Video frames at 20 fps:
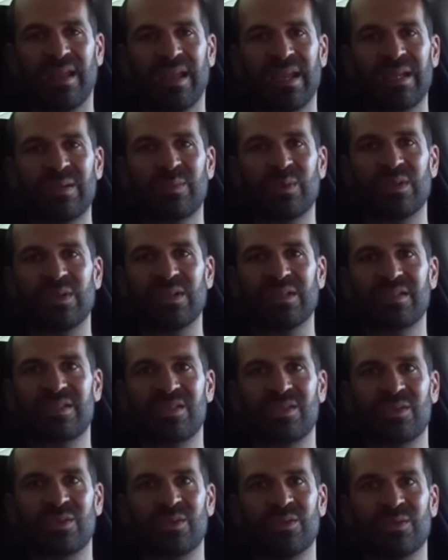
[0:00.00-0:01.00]
able
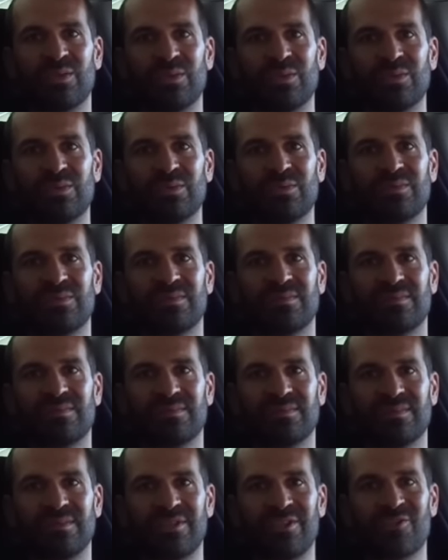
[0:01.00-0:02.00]
to
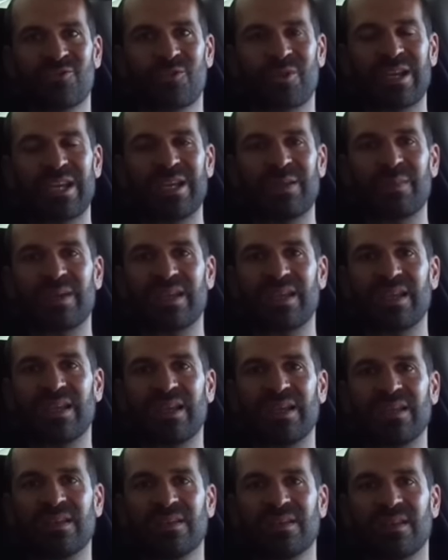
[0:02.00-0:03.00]
dream
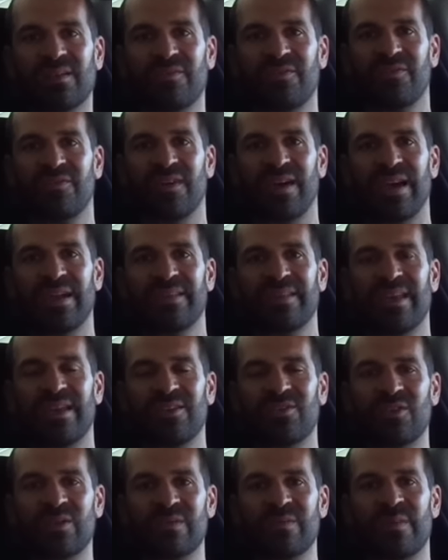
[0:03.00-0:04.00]
again and find
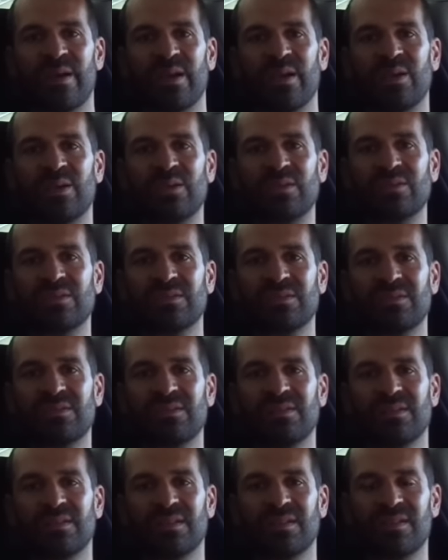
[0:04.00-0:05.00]
that dream of my own.
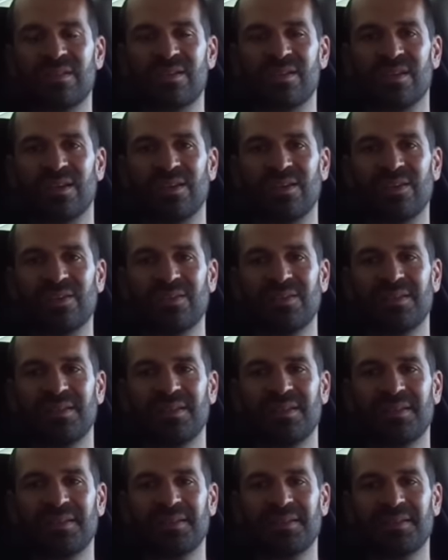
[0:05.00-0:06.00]
So
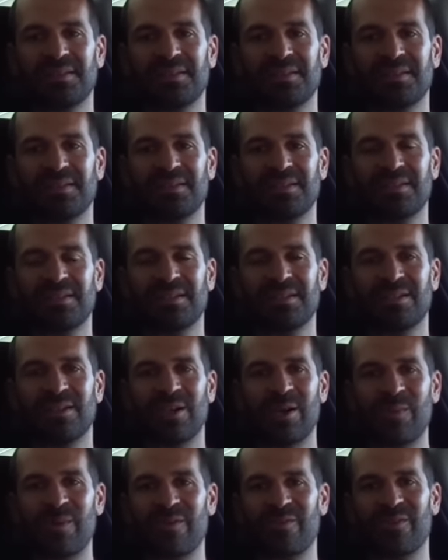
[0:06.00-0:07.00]

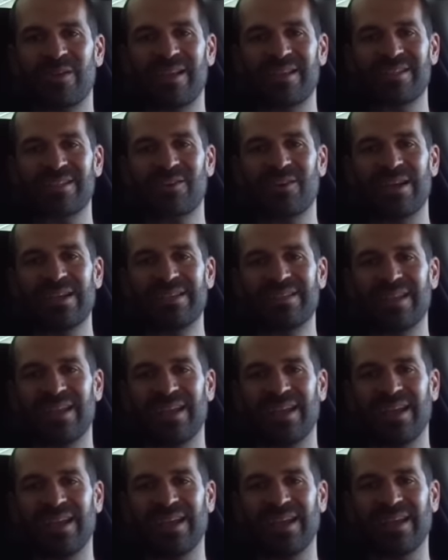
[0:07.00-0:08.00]
hope everyone has a great
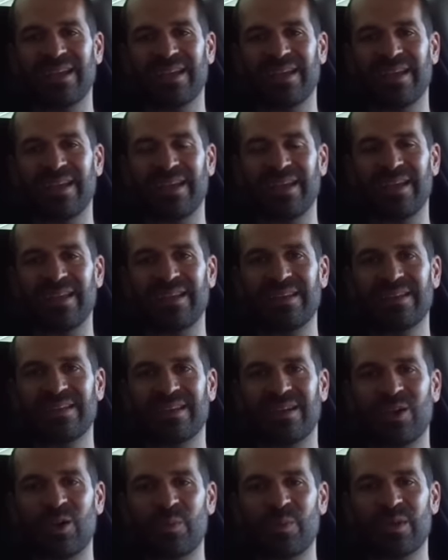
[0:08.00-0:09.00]
day
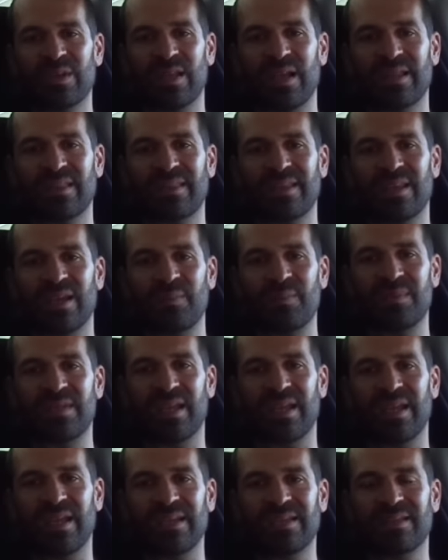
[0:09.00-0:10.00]
and I hope you like the
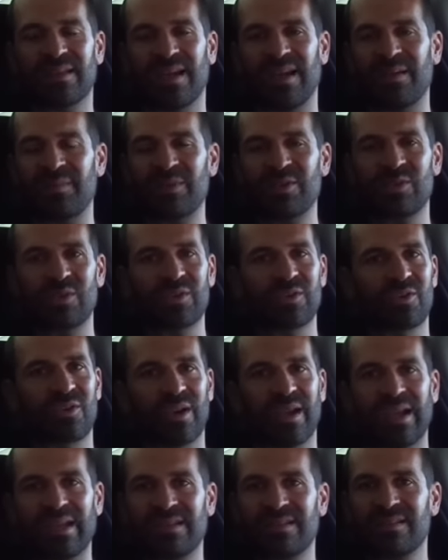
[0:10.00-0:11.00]
update. I'm doing
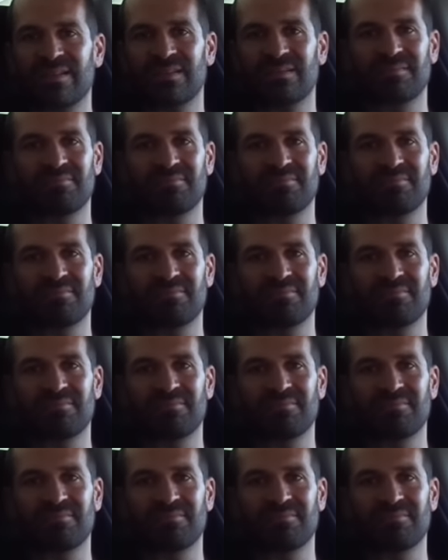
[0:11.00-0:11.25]
great